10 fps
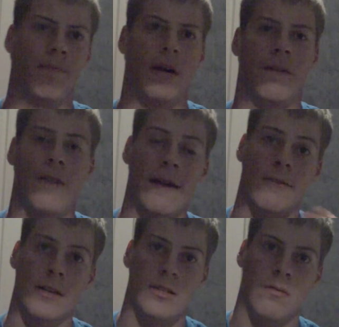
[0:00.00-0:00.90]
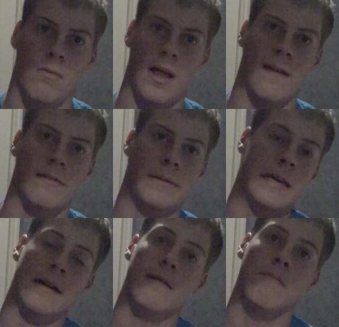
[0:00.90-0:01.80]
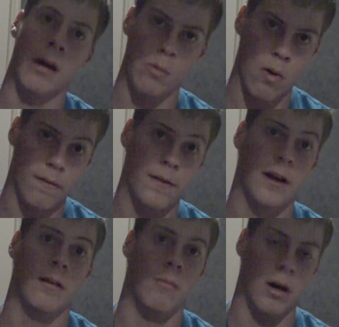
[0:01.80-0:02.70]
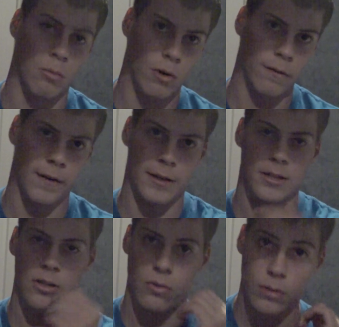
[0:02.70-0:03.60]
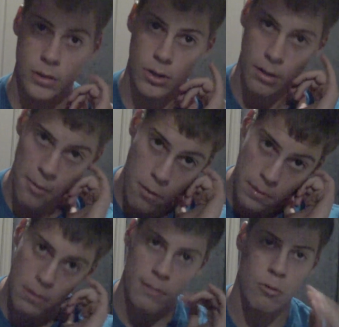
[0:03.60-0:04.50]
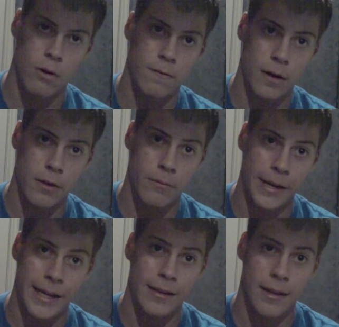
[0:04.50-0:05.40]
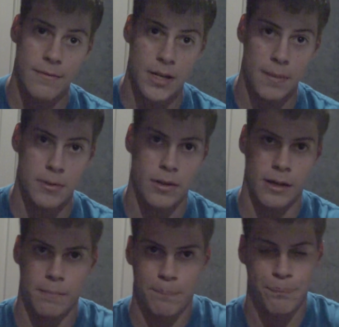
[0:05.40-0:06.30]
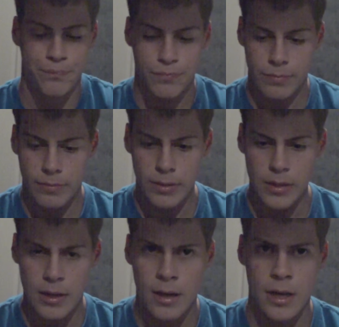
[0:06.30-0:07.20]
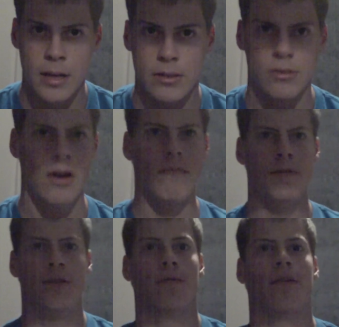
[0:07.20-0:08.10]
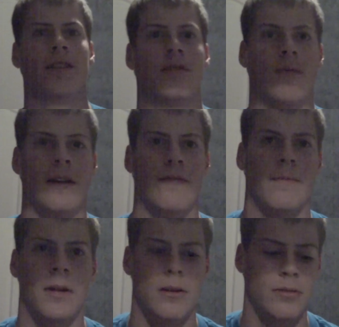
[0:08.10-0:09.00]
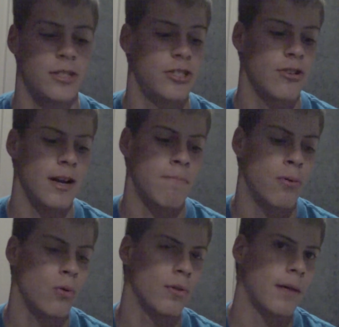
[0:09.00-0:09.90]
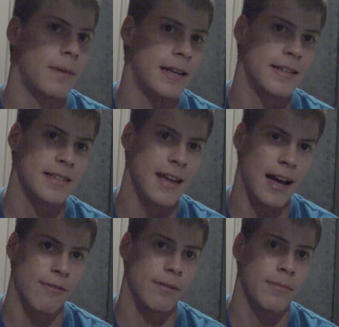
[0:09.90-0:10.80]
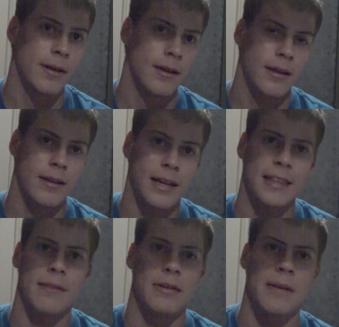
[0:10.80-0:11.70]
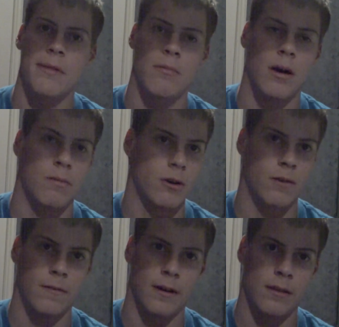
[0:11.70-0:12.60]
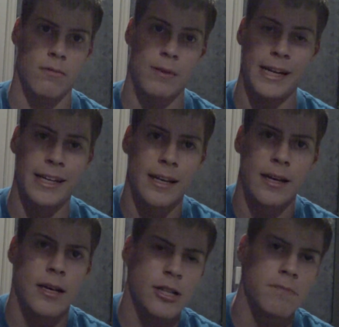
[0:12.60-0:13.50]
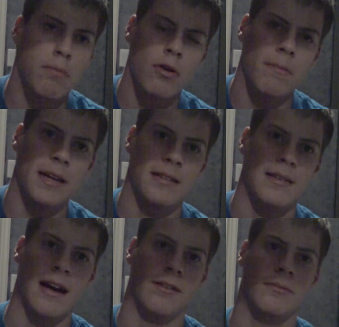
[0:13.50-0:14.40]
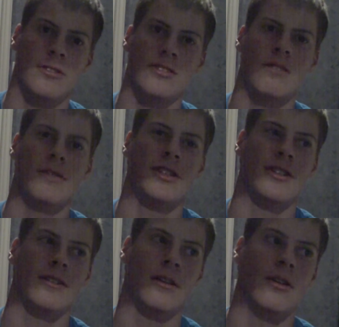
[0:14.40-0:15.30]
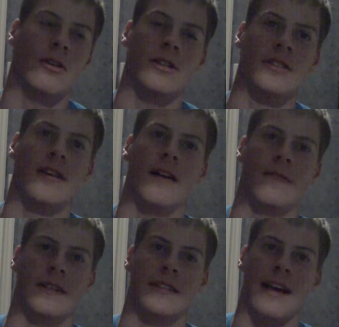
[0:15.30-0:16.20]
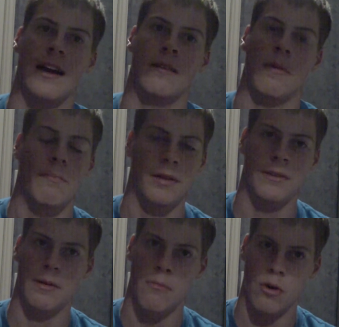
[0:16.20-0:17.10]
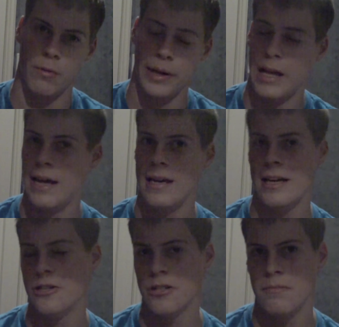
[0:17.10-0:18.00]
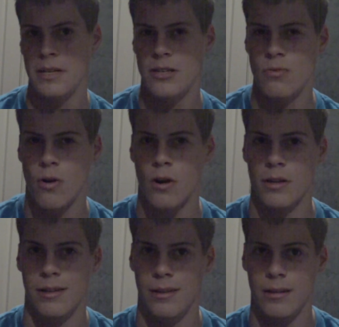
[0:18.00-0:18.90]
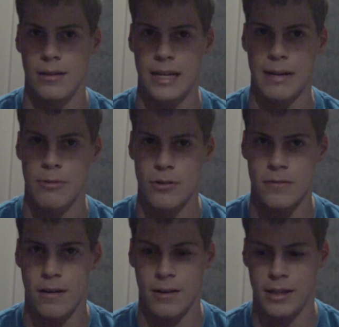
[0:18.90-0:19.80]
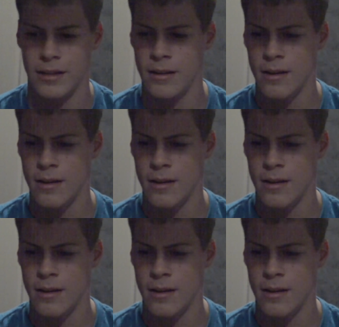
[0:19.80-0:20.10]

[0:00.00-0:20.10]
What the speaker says: My favorites would have to be Modern Warfare and Modern Warfare 2, so I'm hoping Modern Warfare 3 lives up to them. So don't push your friends away from those. Just try to pull them into Skyrim. Let them keep their Modern Warfare 3. Just pull them into Skyrim. There's so much good stuff in Skyrim, Oblivion, and Morrowind. It shouldn't be too hard to get them hooked on it.